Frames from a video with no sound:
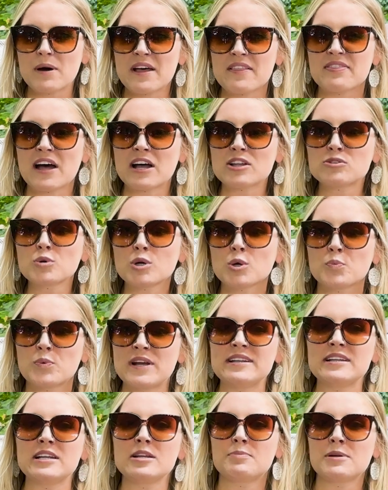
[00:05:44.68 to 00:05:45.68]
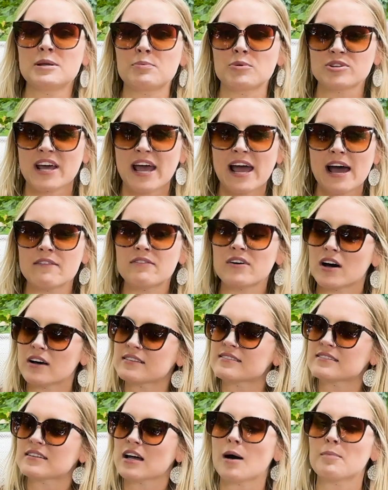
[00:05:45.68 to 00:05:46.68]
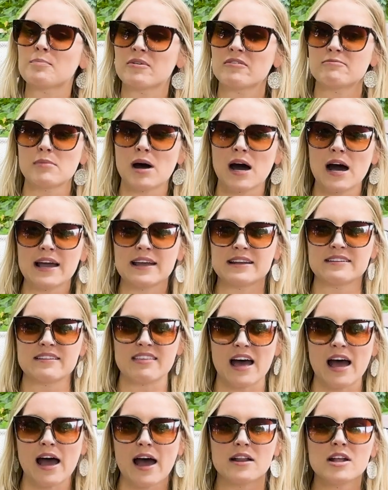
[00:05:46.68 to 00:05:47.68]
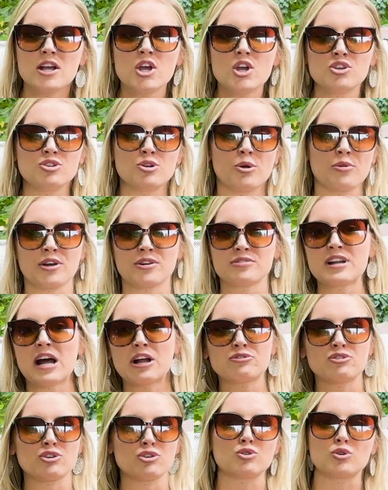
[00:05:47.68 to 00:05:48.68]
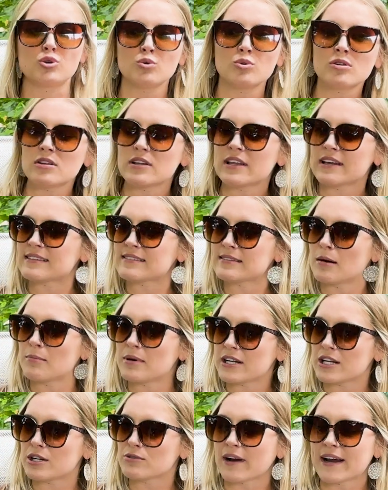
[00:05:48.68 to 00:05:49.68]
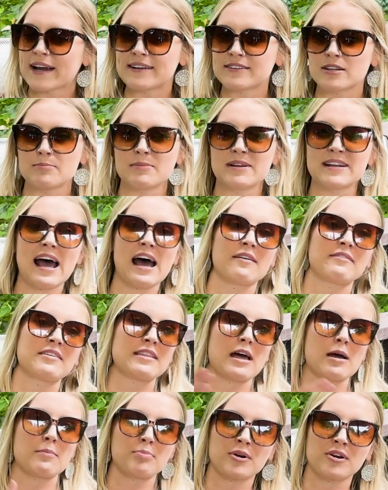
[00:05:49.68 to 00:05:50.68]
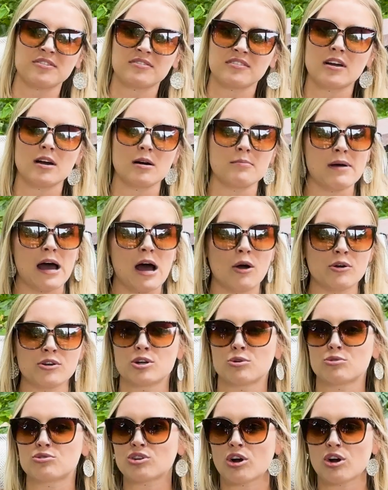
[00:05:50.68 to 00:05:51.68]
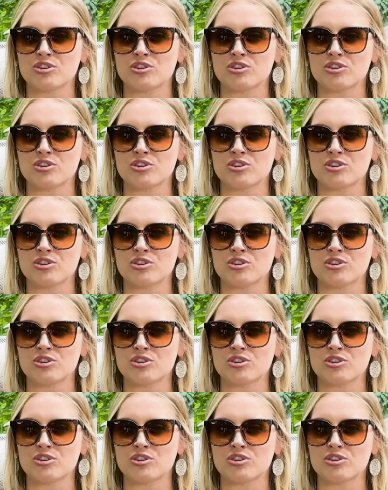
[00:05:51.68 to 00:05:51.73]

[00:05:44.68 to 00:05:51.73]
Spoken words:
But that's where we need people to have us top of mind, that, they're not just Googling somebody random and having that person come out,